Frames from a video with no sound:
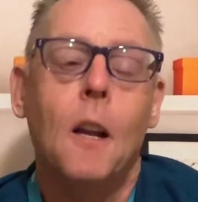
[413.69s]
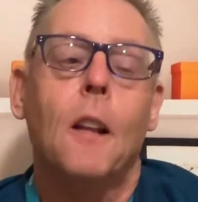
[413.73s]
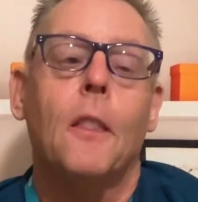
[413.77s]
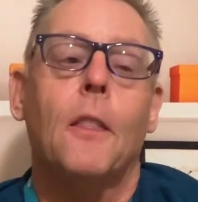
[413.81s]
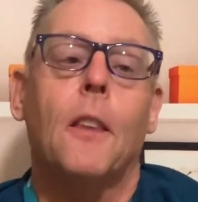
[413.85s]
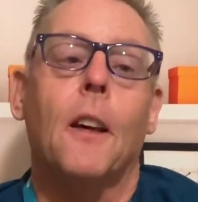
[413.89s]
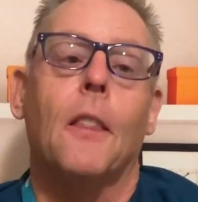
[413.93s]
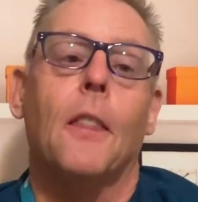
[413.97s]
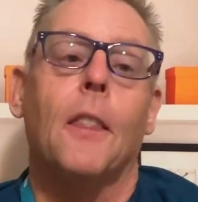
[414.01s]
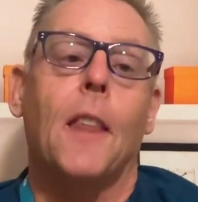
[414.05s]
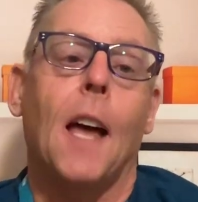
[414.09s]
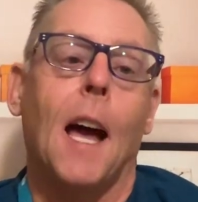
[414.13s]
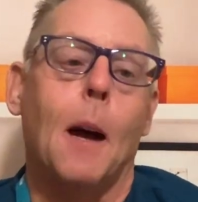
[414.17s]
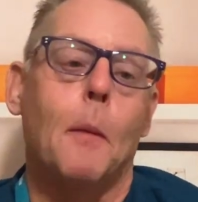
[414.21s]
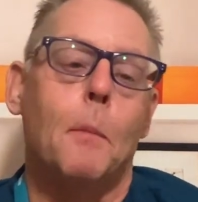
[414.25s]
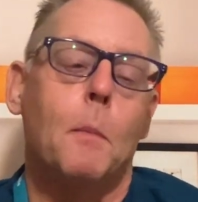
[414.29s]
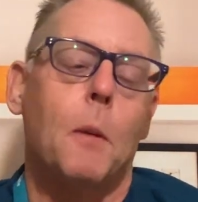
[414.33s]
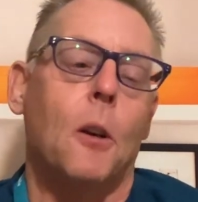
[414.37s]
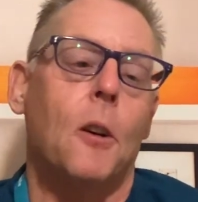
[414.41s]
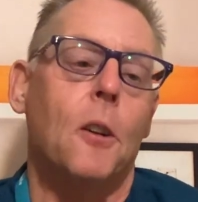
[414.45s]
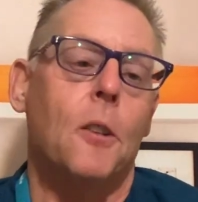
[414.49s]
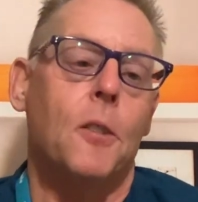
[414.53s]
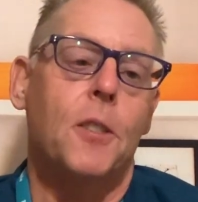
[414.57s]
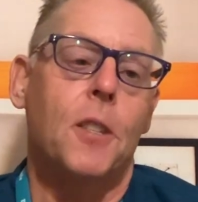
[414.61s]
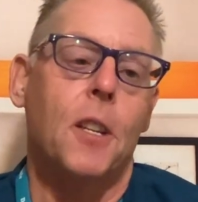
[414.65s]
that that
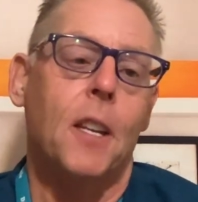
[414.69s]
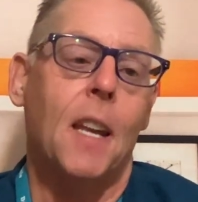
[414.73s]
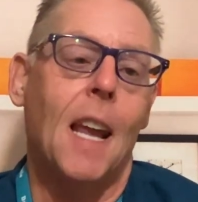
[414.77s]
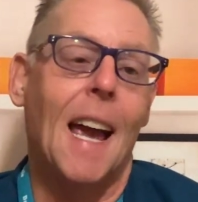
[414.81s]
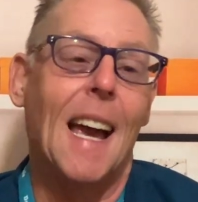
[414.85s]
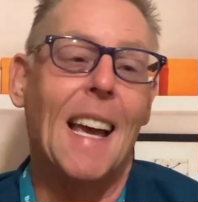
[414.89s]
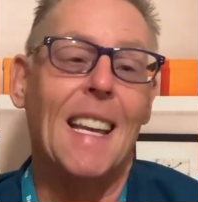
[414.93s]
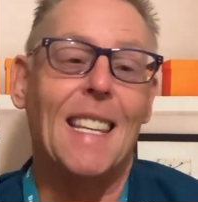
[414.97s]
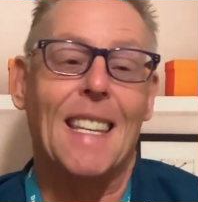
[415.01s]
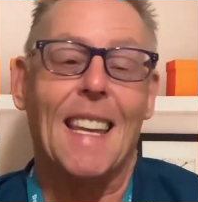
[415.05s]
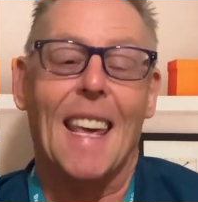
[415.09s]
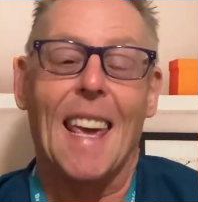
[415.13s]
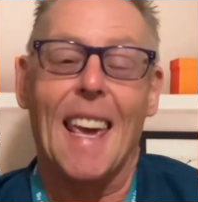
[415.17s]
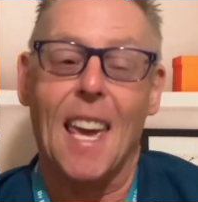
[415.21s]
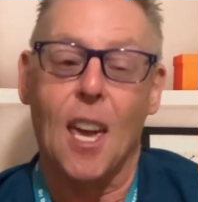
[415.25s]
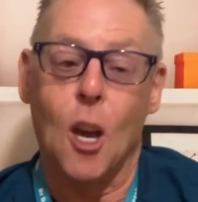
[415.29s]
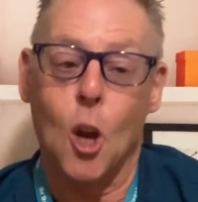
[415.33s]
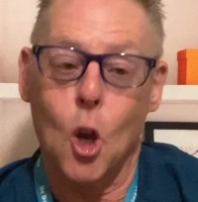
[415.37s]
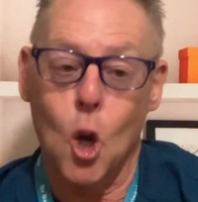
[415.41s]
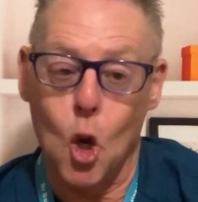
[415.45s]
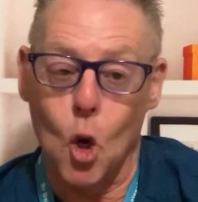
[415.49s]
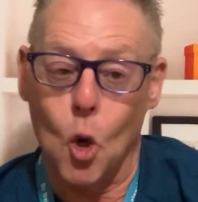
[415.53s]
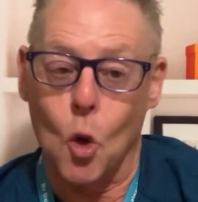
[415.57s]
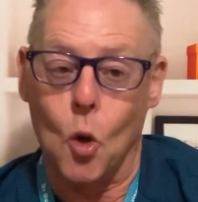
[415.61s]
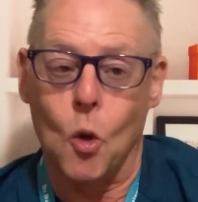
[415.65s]
person has a
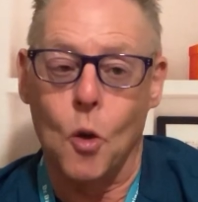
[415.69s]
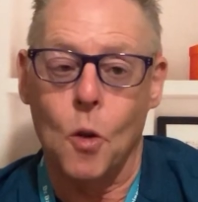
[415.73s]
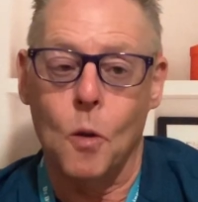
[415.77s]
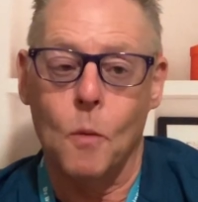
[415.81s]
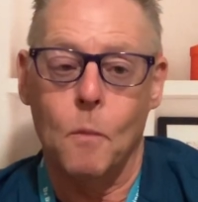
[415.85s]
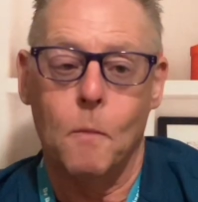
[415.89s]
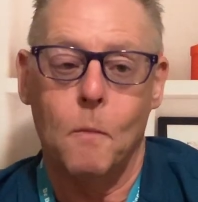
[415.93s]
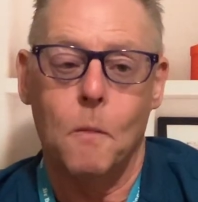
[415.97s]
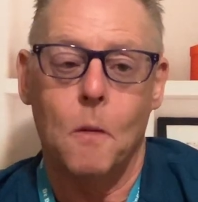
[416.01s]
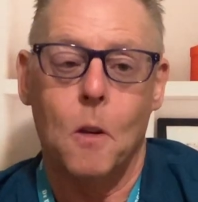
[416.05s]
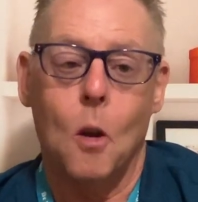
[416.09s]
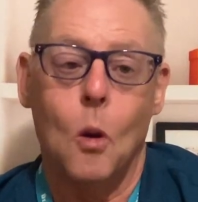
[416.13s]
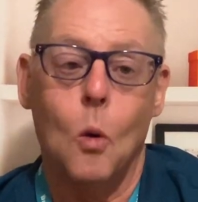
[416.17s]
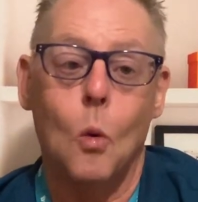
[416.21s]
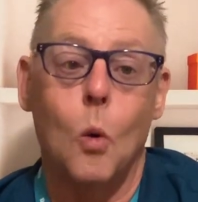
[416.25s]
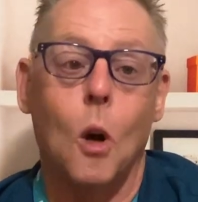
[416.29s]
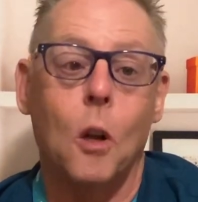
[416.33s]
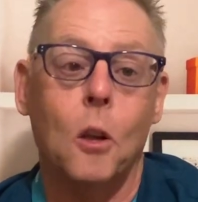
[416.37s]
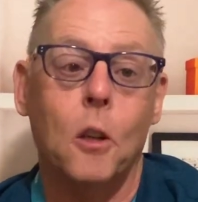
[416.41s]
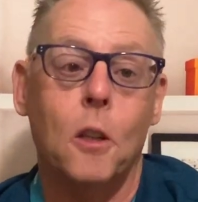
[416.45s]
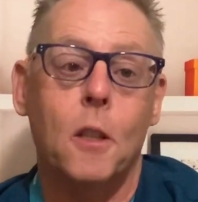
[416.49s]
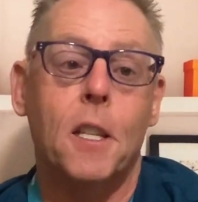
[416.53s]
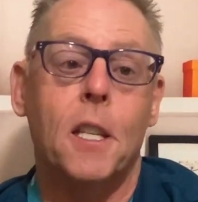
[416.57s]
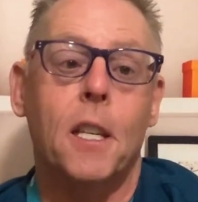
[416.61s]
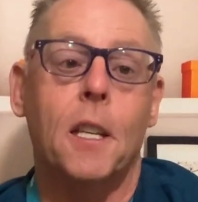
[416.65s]
good
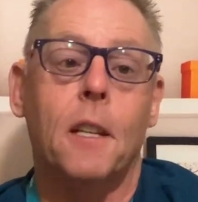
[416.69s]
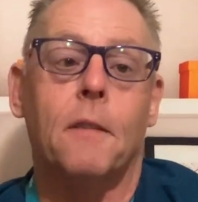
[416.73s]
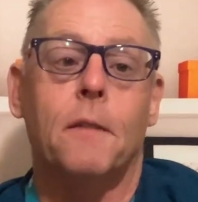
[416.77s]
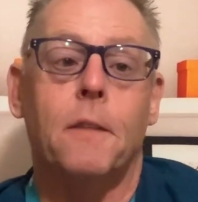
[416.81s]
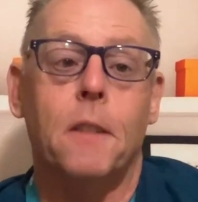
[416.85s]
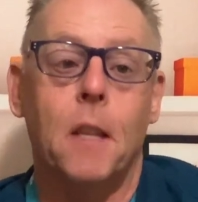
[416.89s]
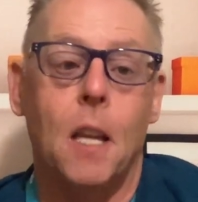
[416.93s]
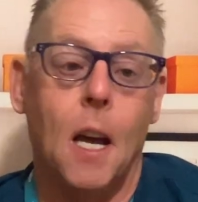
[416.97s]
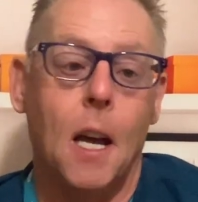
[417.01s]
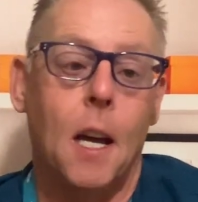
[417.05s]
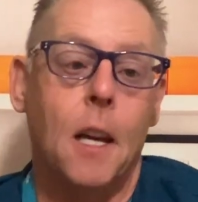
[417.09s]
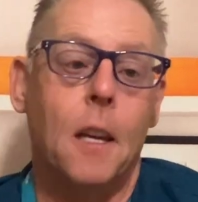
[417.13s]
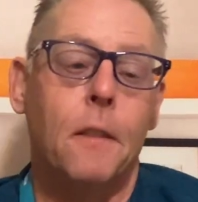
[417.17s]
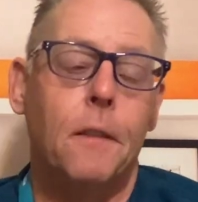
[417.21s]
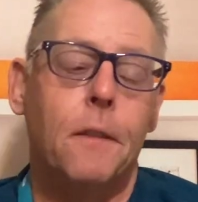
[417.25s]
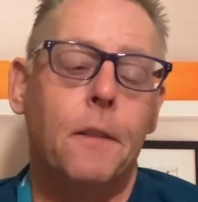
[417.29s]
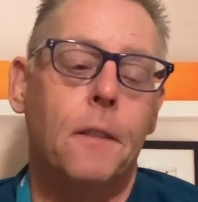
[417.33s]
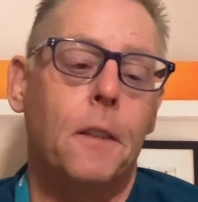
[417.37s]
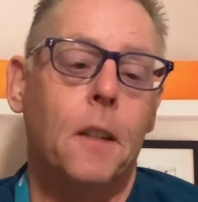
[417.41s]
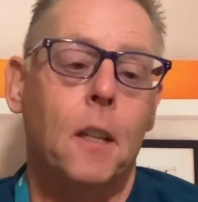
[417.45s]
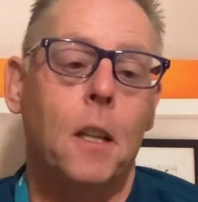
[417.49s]
quality of life.